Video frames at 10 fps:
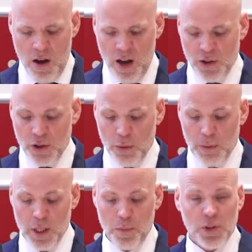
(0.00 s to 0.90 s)
and
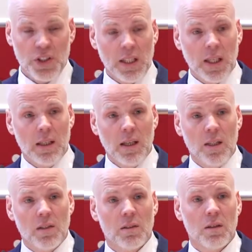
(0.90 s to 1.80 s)
Germany presented
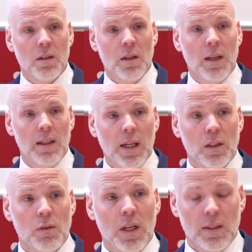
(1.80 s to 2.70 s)
theirs at the
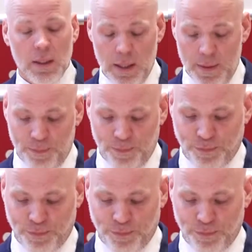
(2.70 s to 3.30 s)
end of last year.